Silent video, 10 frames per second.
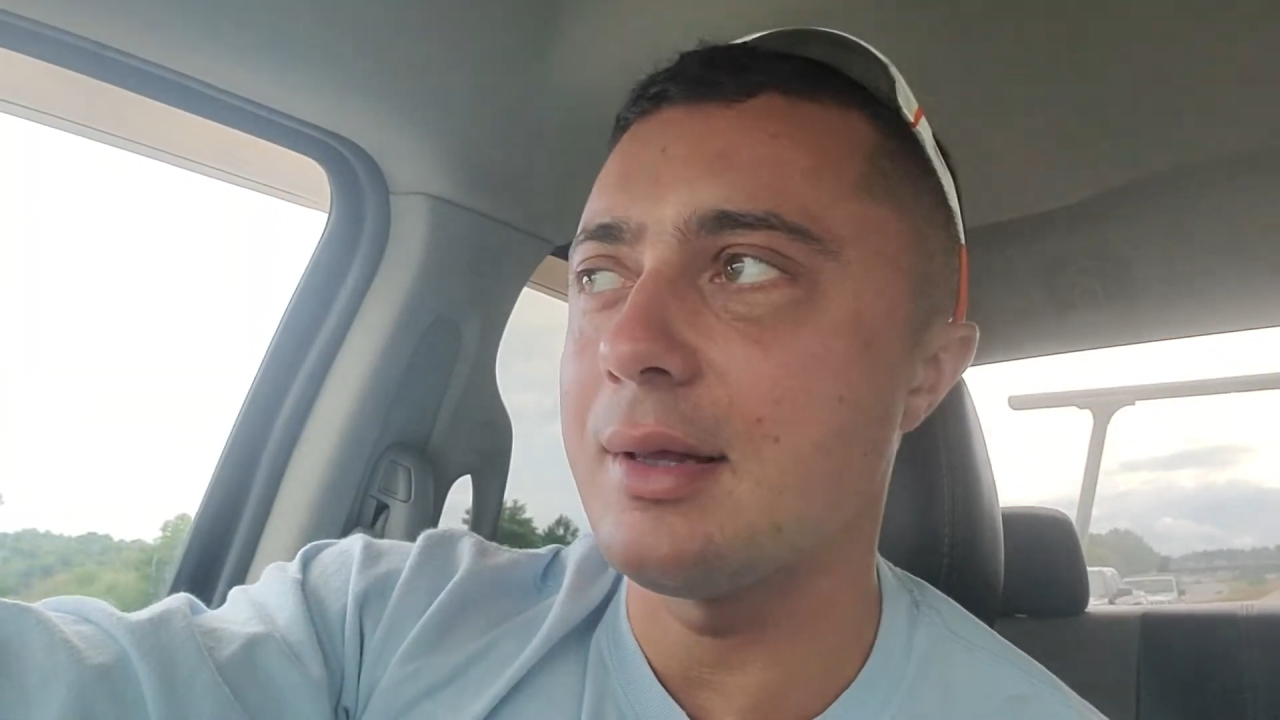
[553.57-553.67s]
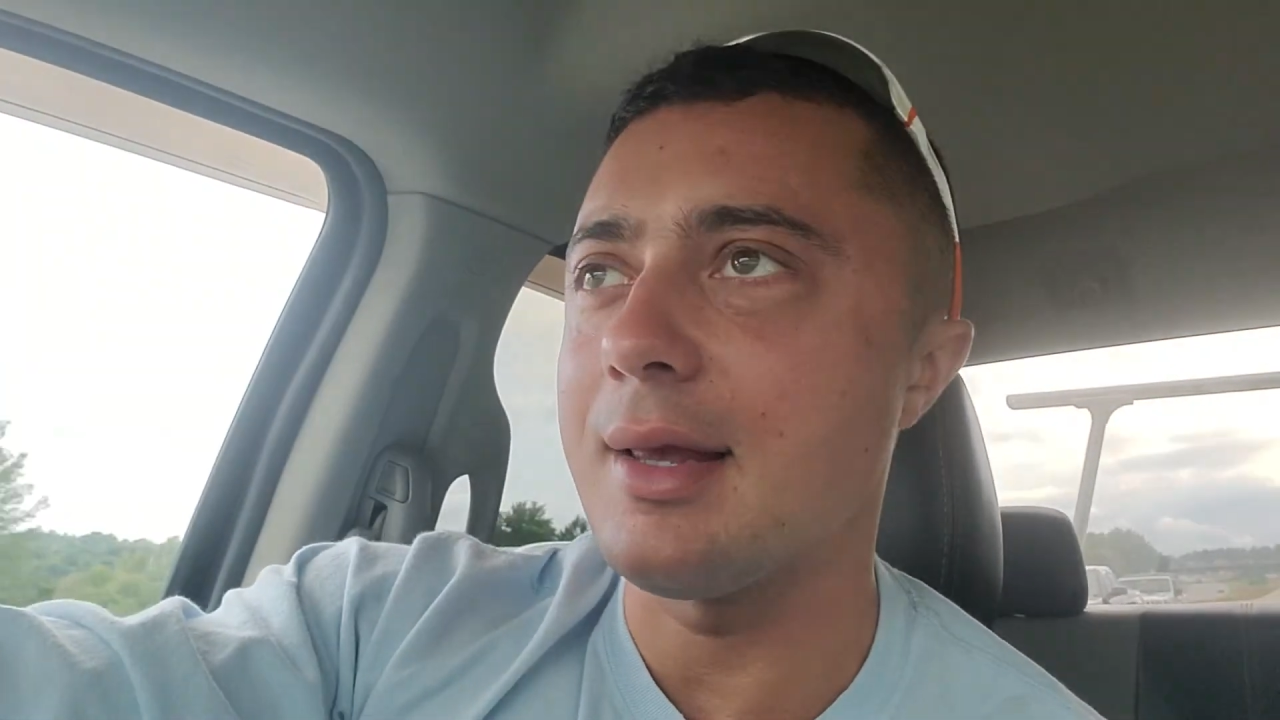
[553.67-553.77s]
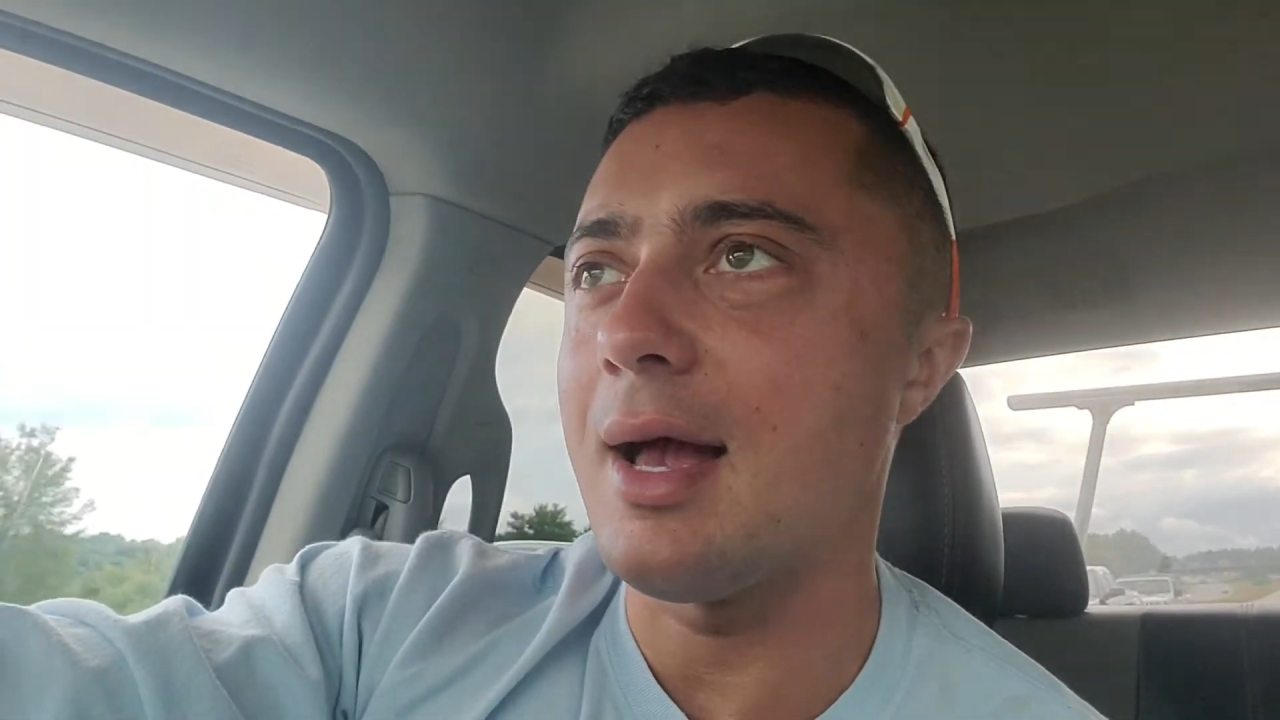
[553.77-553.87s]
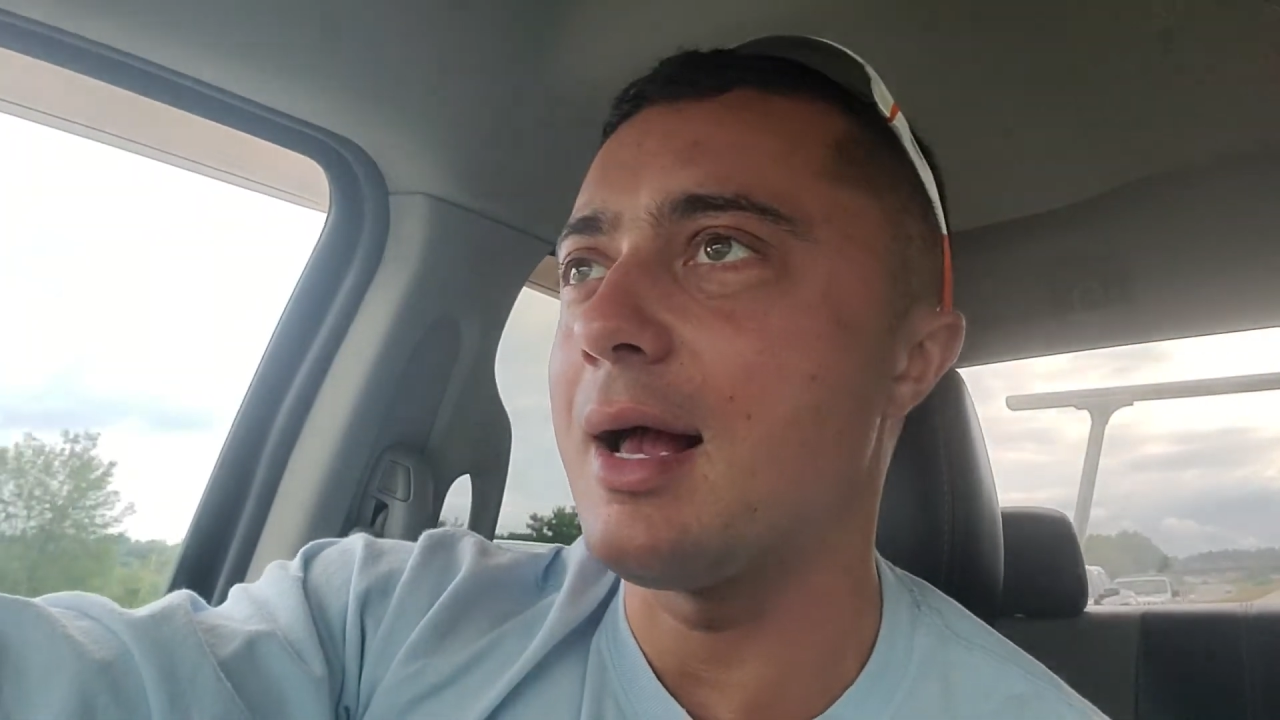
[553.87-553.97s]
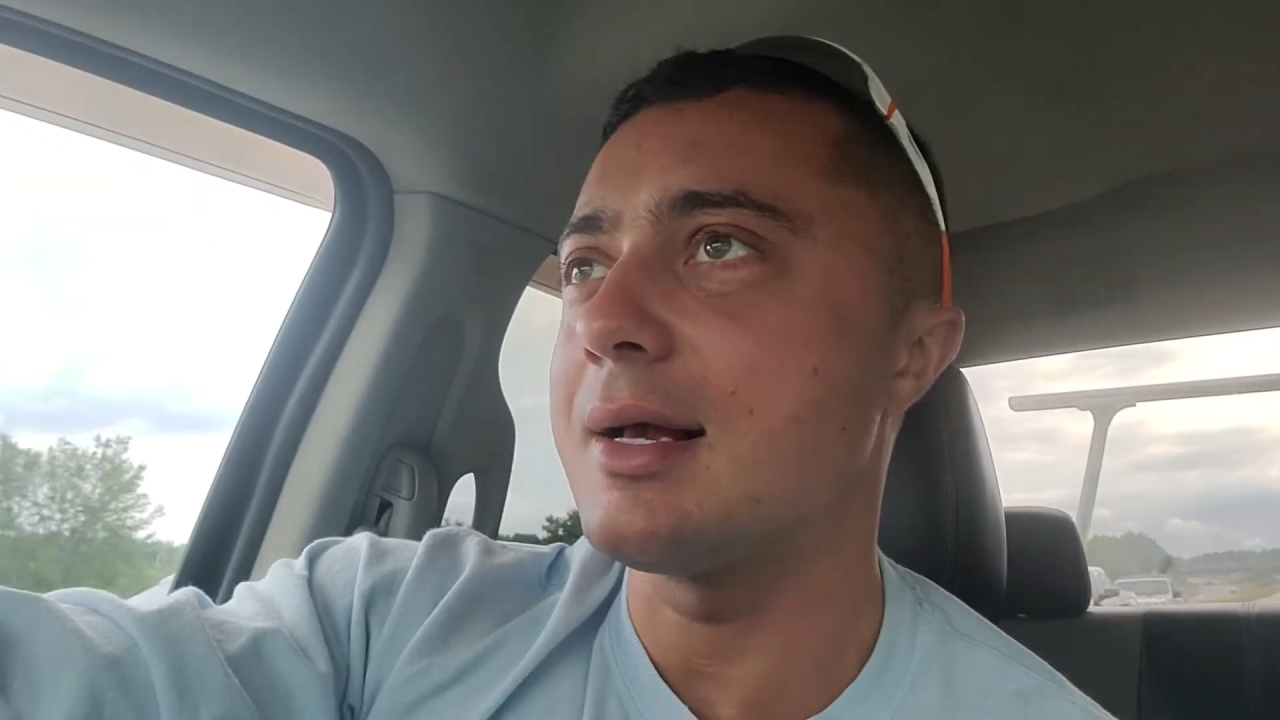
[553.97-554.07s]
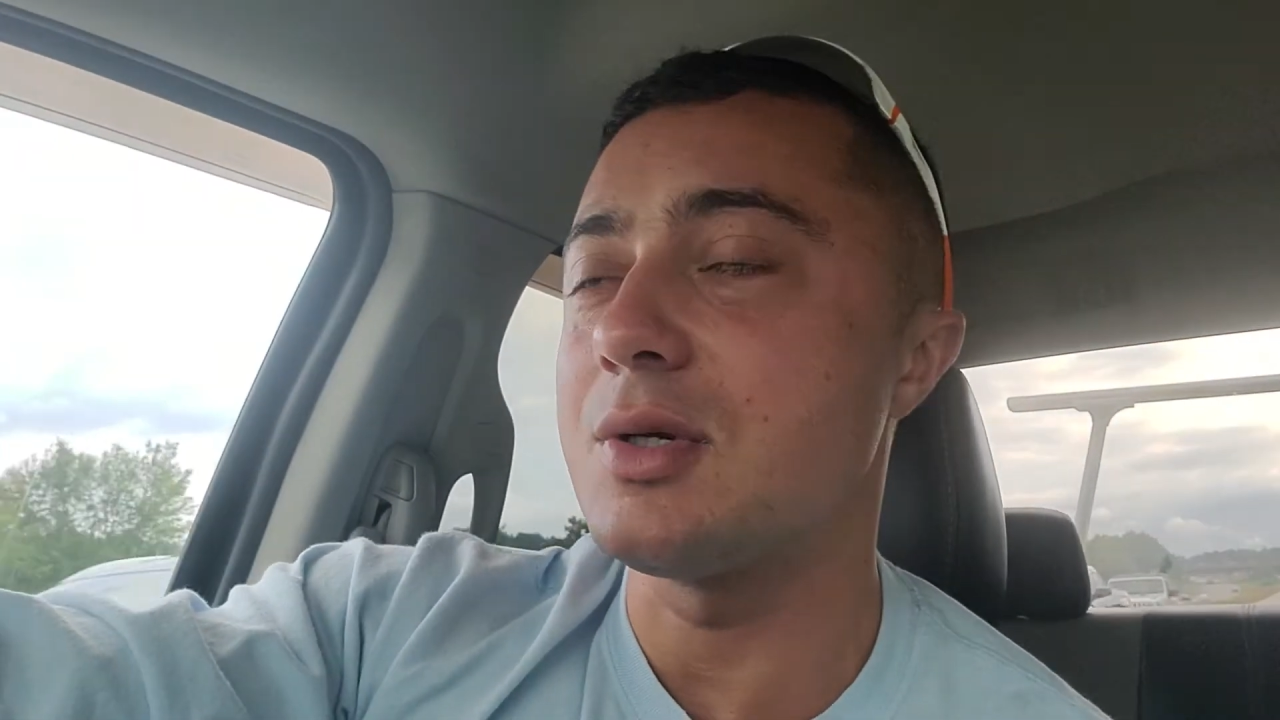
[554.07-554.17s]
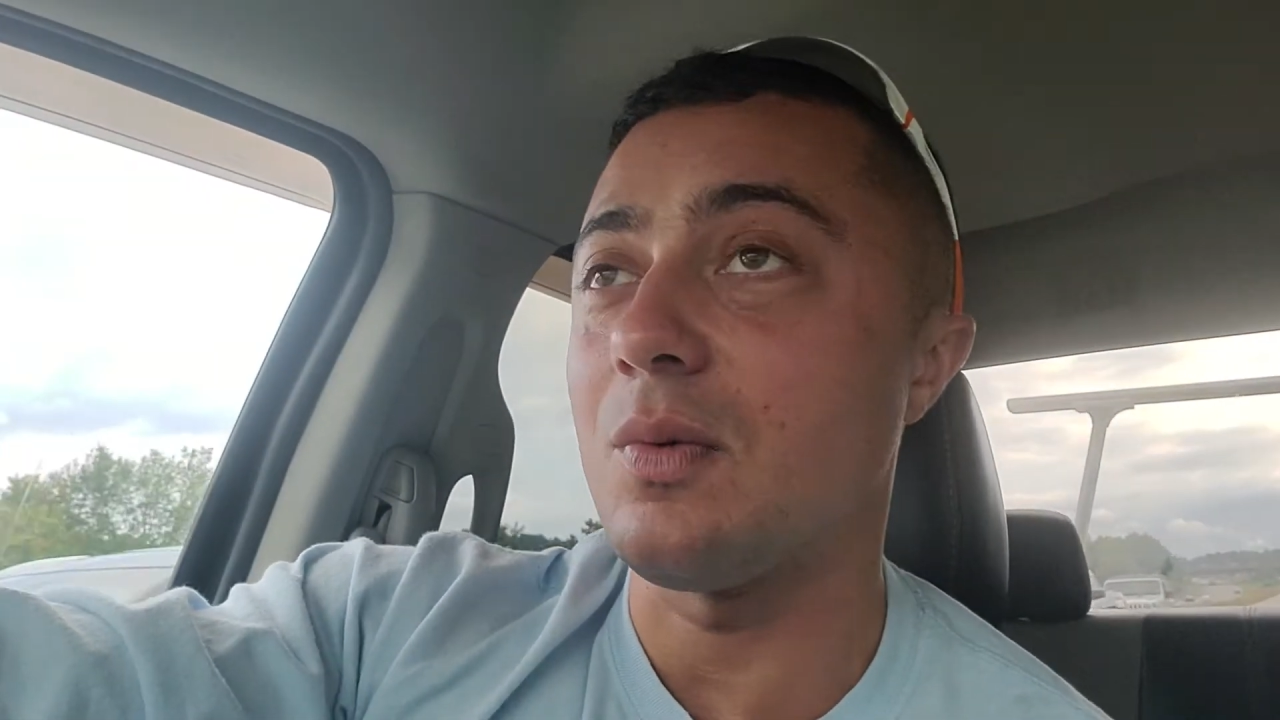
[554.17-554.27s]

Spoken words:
the day because